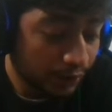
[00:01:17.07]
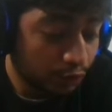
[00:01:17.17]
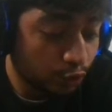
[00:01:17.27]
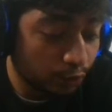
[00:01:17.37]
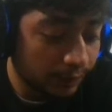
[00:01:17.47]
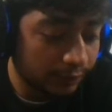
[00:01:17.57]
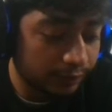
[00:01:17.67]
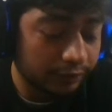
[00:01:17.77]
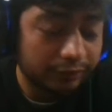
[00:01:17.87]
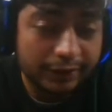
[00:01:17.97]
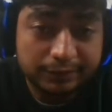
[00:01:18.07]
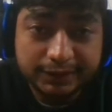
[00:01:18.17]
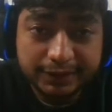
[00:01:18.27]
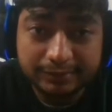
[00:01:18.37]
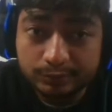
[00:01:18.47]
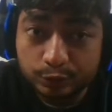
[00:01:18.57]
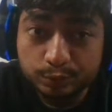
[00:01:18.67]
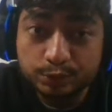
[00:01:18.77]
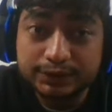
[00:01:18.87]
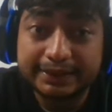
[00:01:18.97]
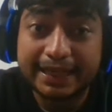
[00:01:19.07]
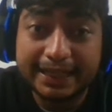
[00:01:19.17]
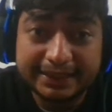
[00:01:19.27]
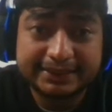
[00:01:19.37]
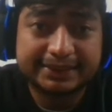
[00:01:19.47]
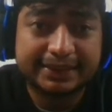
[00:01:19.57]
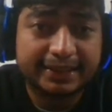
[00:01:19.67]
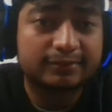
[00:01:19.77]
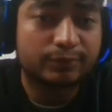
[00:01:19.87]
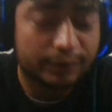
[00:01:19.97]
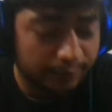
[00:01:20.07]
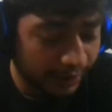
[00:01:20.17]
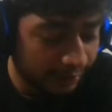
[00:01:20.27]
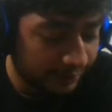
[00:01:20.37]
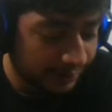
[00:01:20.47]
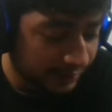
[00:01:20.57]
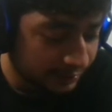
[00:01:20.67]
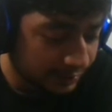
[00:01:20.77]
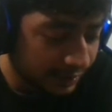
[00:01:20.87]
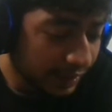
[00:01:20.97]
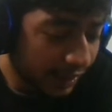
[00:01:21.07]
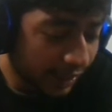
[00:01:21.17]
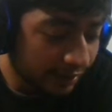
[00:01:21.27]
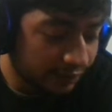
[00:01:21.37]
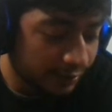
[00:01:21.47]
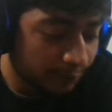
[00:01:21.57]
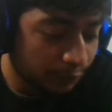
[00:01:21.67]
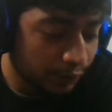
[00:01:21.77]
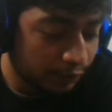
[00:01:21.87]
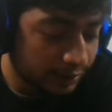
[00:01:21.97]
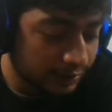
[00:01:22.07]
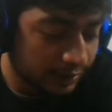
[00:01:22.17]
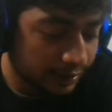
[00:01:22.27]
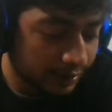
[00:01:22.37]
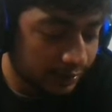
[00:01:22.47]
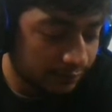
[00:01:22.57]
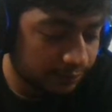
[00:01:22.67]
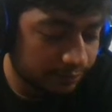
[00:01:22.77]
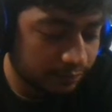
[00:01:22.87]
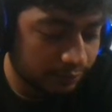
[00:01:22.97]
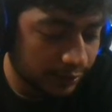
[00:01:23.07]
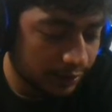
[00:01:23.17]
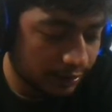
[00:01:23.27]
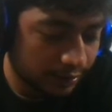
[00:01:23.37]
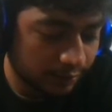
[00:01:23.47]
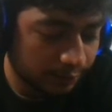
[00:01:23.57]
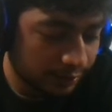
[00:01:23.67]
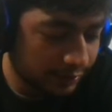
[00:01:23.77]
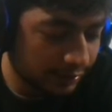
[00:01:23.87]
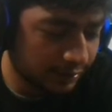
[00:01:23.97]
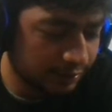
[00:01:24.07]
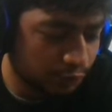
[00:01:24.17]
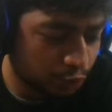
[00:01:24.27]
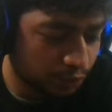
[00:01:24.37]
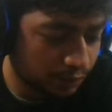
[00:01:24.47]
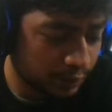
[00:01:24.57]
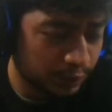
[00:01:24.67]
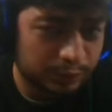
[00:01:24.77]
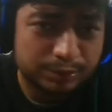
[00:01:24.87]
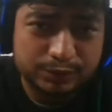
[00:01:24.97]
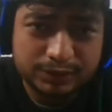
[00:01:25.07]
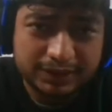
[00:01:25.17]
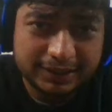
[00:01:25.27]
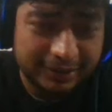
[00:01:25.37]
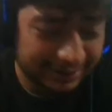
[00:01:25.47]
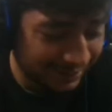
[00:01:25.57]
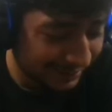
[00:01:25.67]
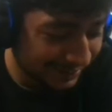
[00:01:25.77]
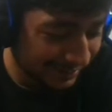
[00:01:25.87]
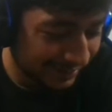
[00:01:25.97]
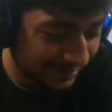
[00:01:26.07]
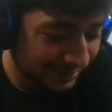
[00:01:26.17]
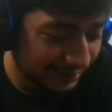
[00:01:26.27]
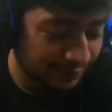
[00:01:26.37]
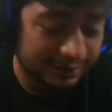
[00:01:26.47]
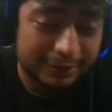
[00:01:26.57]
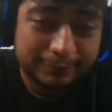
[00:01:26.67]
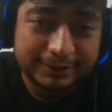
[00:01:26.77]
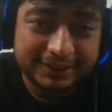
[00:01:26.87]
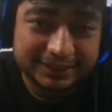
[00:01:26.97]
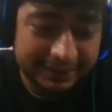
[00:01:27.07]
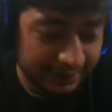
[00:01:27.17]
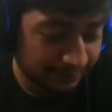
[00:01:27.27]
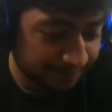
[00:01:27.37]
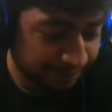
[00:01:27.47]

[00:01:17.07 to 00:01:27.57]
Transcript: 12.5 second move to 10 second for Barbarians, and 3.1 second will but in Tombstone it does increase to 3.3 second.